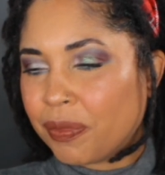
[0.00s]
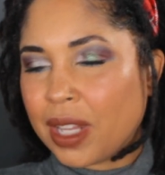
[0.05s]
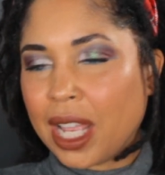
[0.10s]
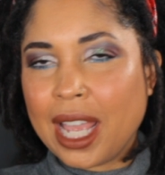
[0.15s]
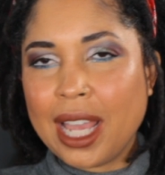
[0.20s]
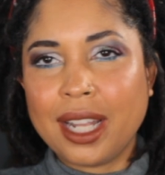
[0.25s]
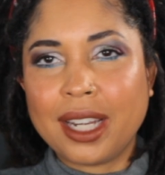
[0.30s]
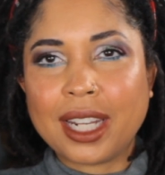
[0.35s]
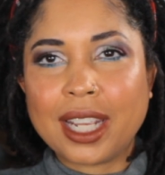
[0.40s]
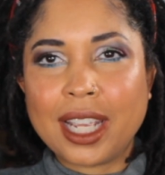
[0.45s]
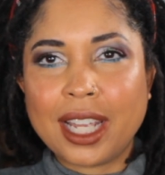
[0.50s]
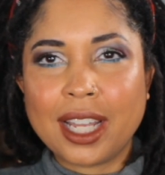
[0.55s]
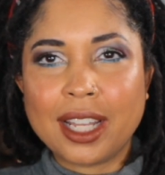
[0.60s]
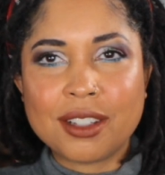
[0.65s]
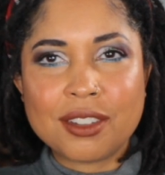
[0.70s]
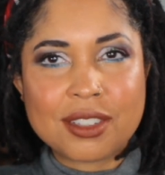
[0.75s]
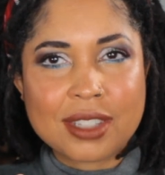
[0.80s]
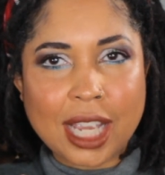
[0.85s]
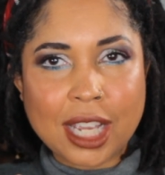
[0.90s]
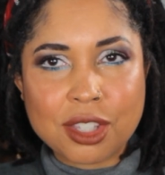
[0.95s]
And
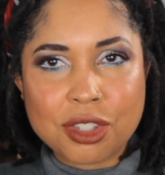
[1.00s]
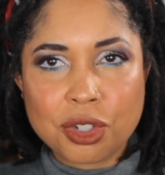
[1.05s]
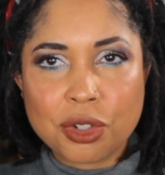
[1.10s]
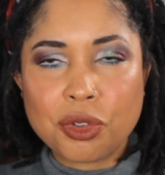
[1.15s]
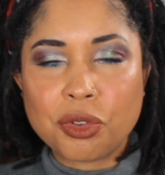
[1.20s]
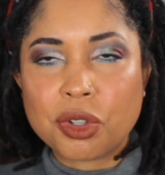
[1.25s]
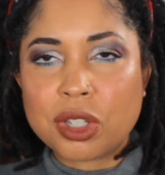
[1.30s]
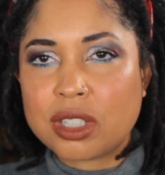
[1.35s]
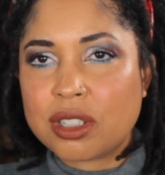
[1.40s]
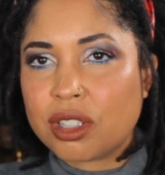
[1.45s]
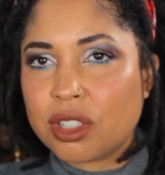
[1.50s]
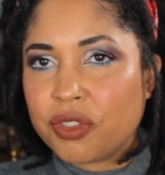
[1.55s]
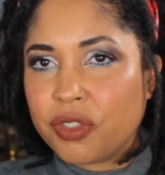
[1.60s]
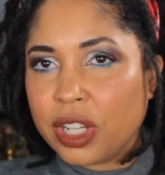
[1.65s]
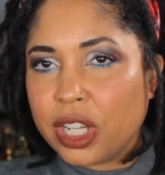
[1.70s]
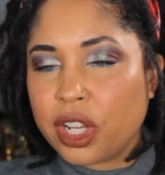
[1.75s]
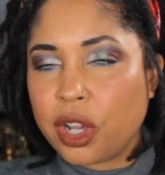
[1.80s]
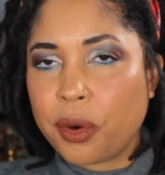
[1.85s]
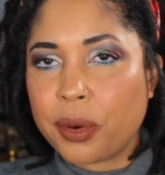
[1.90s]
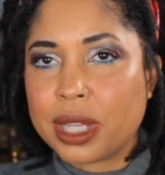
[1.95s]
again, stay tuned because this
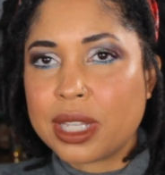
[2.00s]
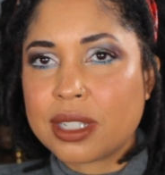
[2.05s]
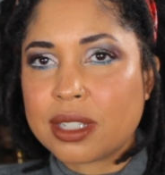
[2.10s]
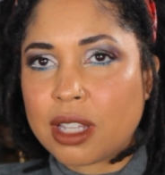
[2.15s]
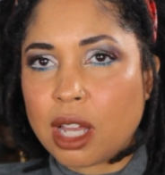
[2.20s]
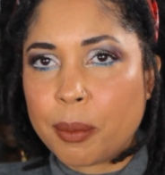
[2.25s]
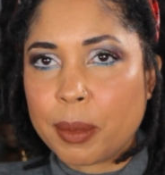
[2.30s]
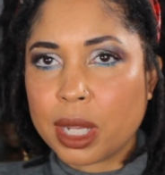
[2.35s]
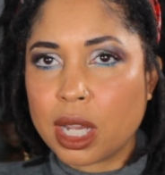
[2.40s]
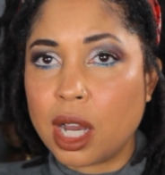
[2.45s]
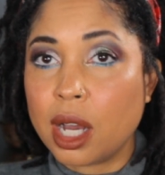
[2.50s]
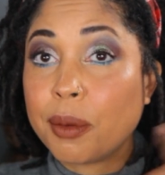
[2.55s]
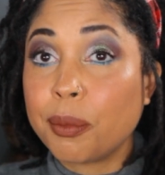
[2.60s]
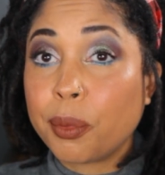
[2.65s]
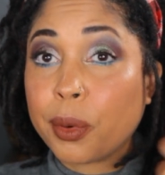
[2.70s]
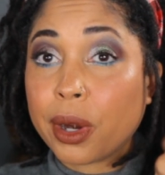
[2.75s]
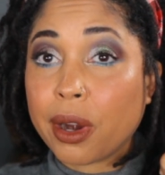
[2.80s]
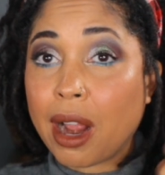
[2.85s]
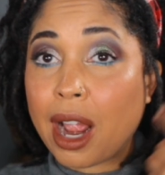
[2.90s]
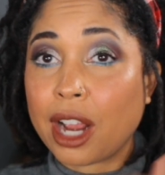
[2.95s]
video is coming up
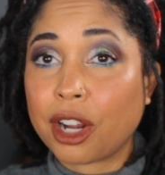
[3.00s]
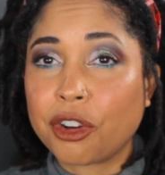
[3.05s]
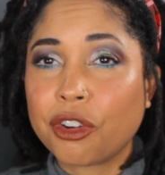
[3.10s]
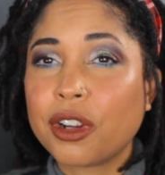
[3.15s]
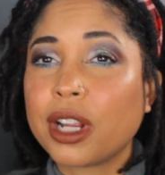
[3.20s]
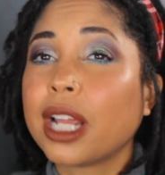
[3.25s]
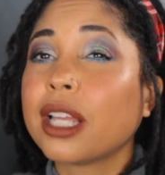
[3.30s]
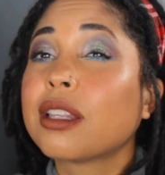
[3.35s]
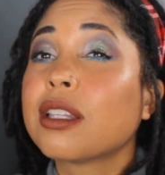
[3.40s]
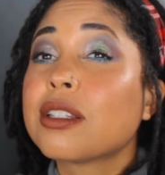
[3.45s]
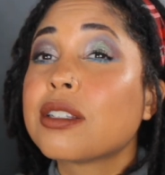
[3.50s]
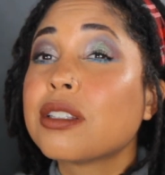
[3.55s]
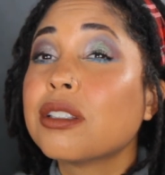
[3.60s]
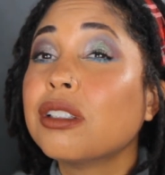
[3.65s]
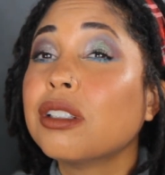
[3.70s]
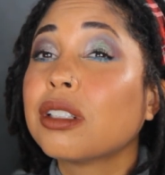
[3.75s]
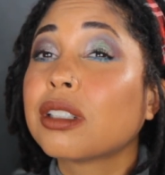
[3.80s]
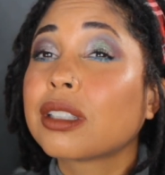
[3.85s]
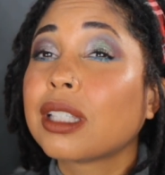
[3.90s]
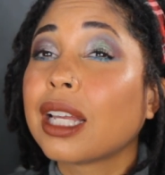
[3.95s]
where I create this
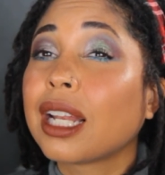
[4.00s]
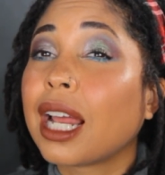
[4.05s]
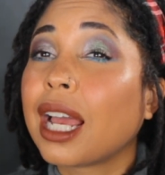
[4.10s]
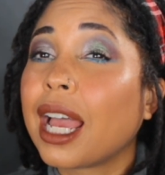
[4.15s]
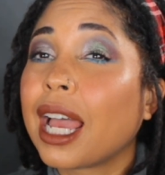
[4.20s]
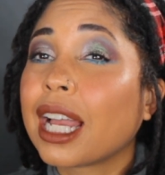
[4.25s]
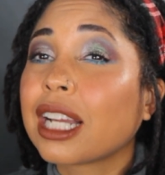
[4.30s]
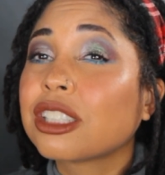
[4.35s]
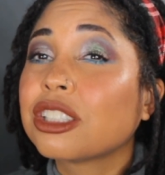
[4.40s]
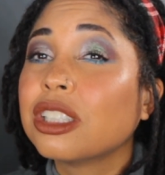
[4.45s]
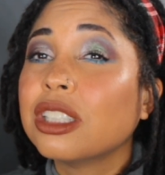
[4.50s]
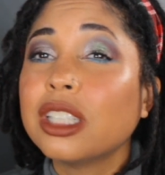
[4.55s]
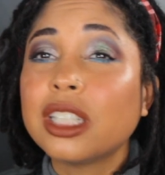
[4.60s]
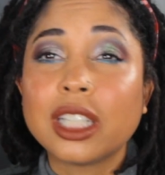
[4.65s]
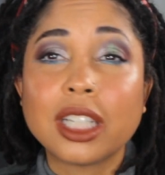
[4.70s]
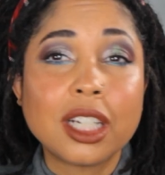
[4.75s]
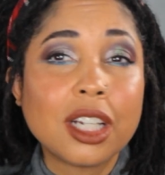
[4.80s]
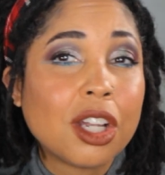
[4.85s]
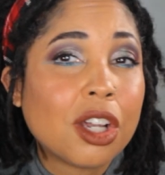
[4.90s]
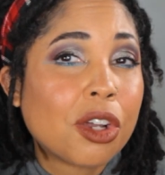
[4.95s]
look that I
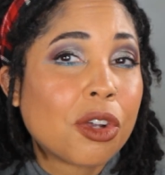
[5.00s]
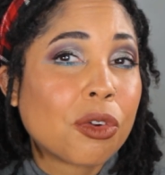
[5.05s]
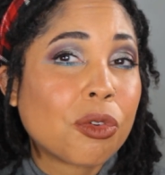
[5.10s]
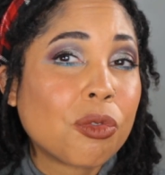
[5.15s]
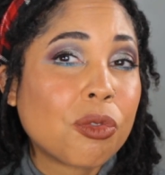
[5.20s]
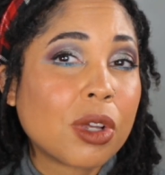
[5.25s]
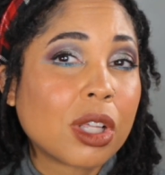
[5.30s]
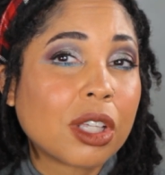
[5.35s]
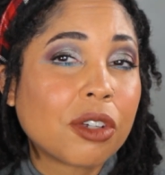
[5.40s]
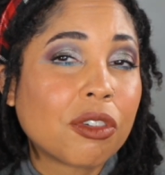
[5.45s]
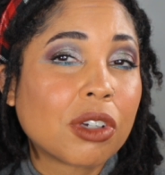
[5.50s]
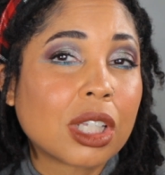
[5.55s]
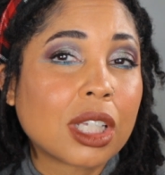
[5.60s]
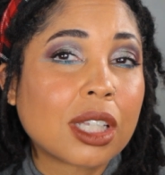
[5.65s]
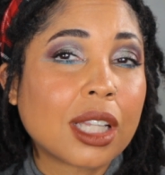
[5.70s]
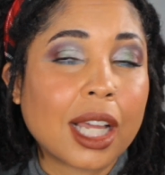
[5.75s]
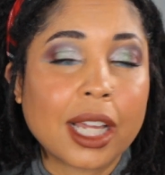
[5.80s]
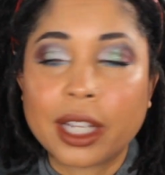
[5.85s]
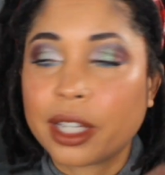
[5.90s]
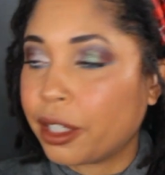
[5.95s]
actually really, really
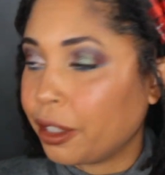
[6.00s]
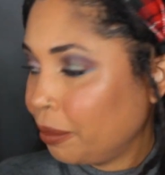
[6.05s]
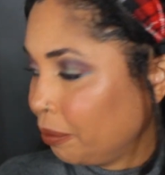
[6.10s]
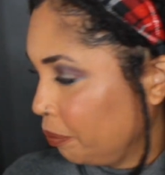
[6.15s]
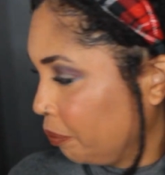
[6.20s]
like.